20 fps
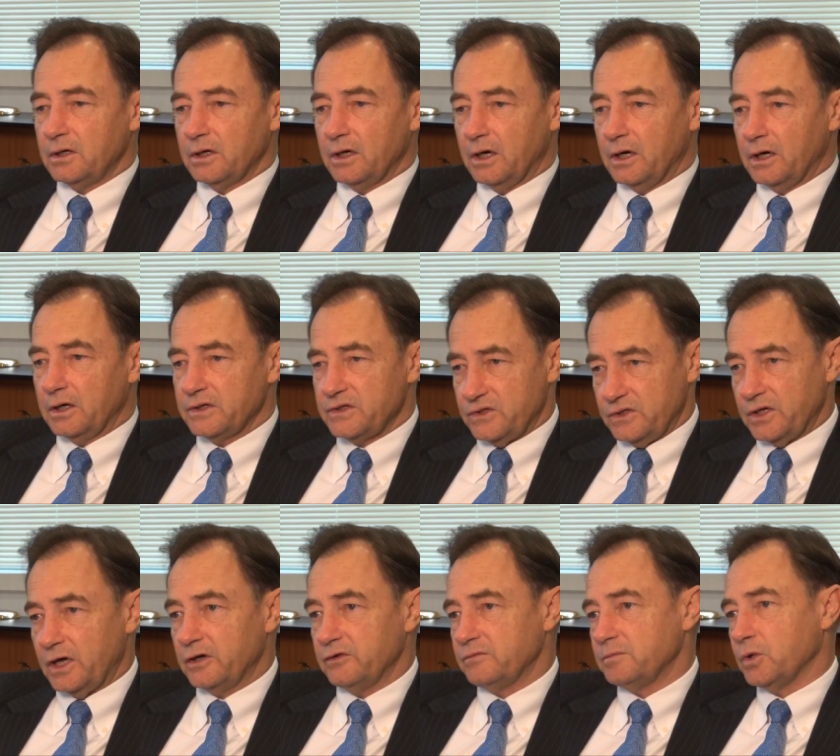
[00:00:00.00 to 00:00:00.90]
uh,
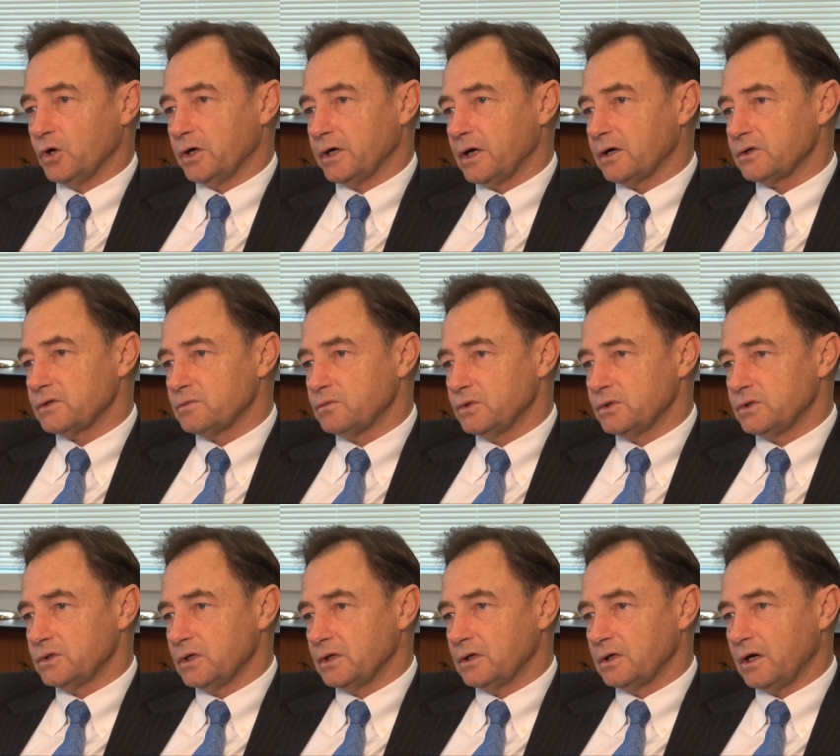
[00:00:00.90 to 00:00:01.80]
safe products,
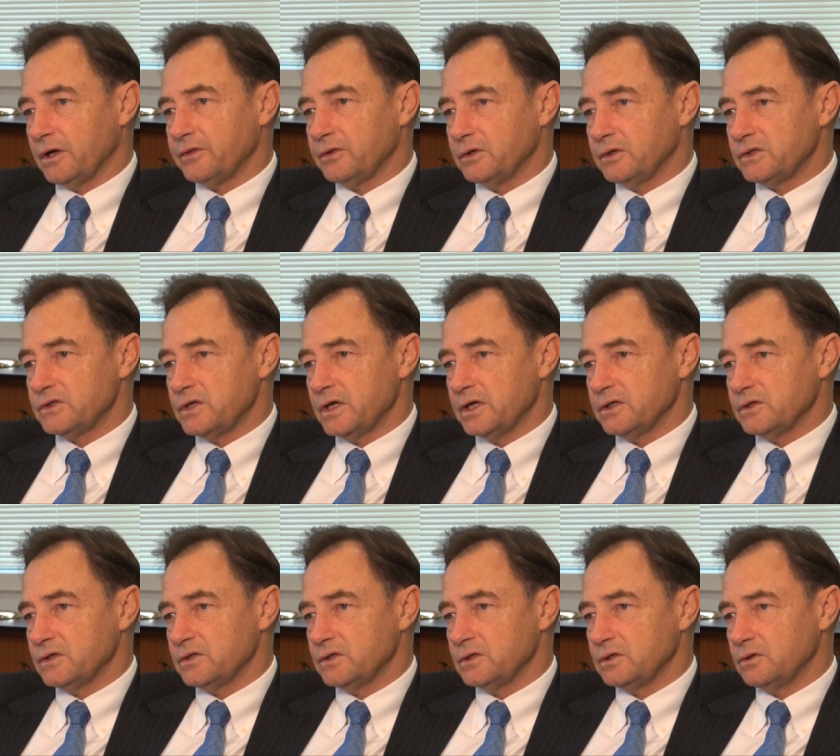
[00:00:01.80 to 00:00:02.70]
which uh, I think
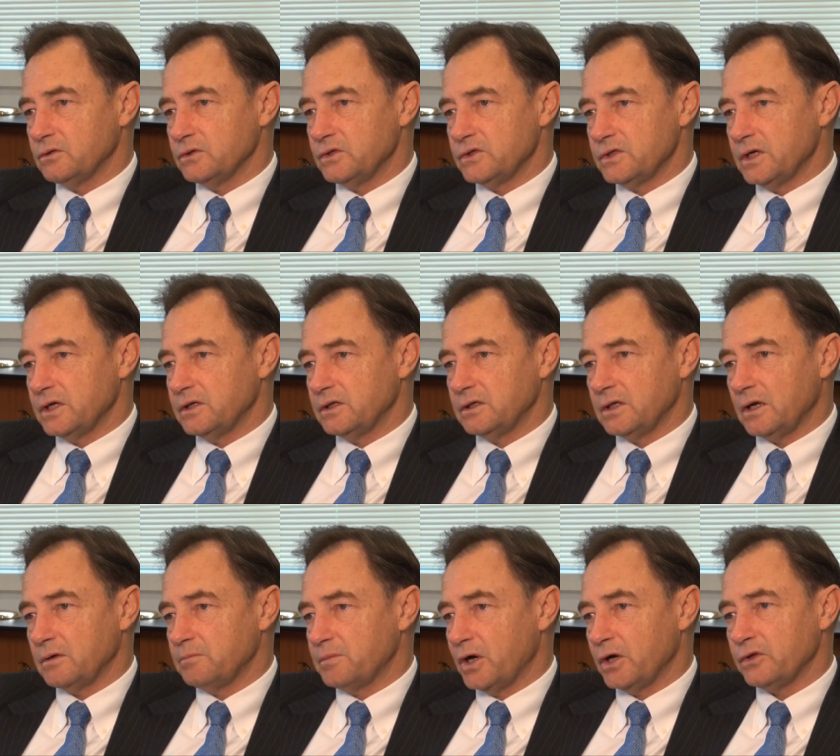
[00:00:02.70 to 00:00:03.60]
stands us in good stead in
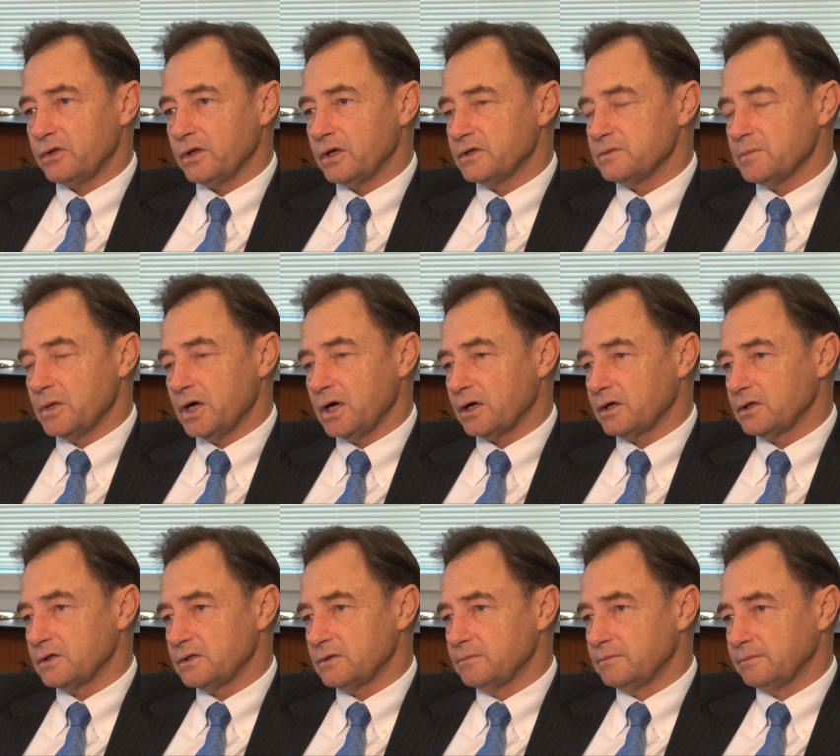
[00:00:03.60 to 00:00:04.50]
the, both those
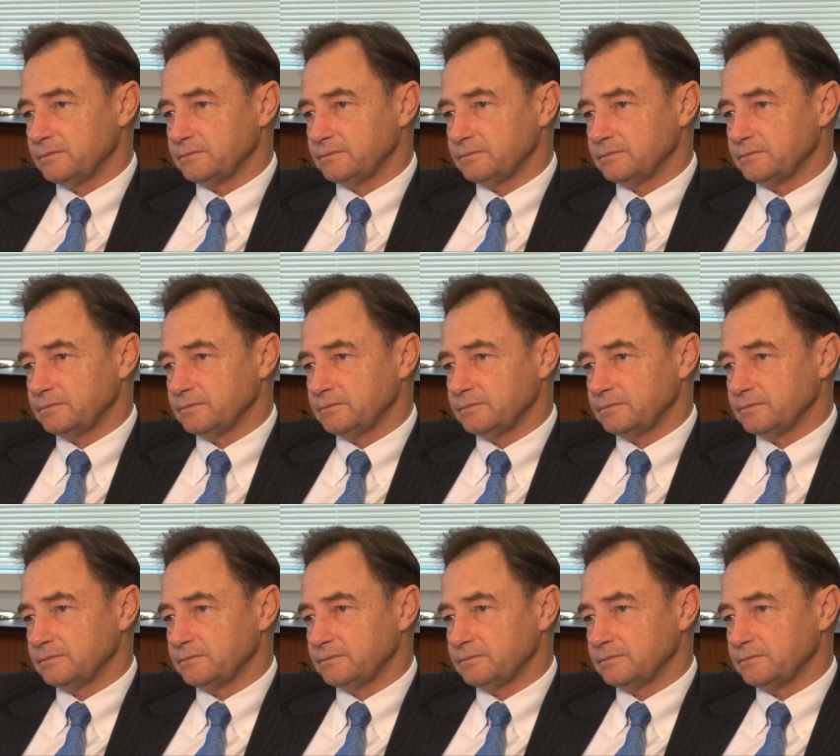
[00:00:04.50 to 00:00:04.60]
markets.